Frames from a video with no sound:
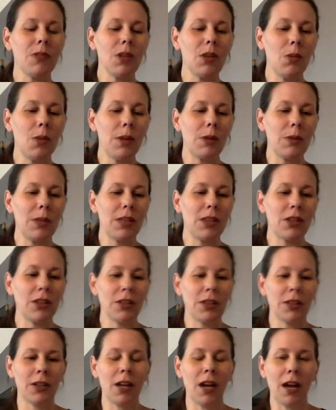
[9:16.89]
when we
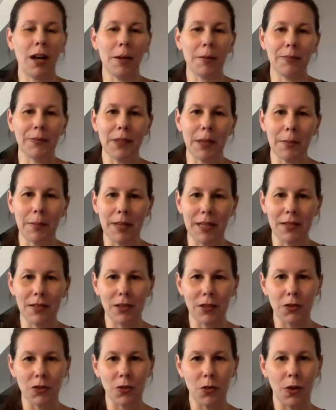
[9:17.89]
learn a
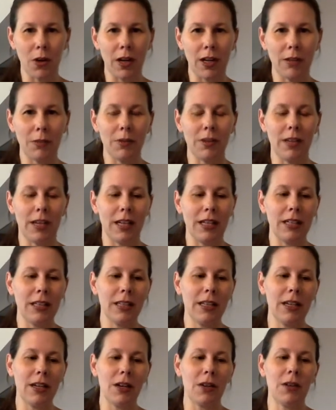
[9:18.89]
basic story with Handy
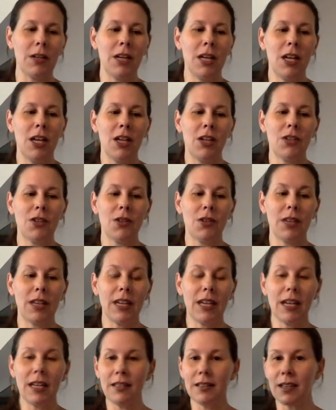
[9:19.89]
Lingo. So
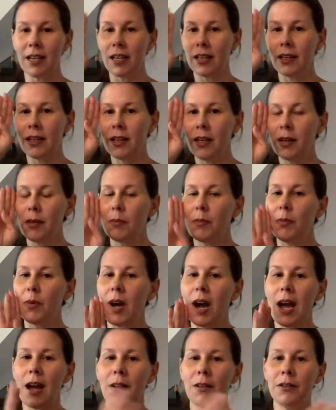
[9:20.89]
like I said,
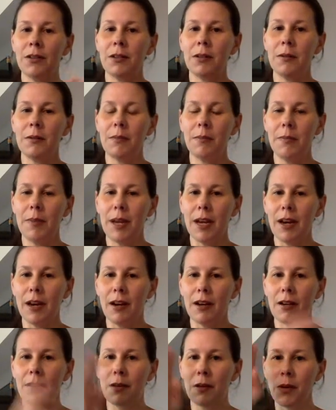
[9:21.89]
brown
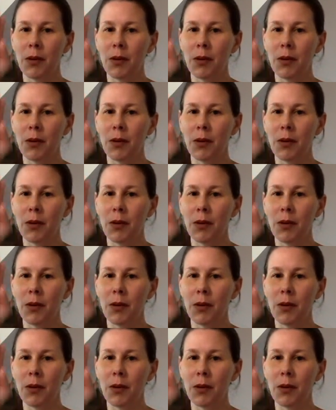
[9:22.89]
bear,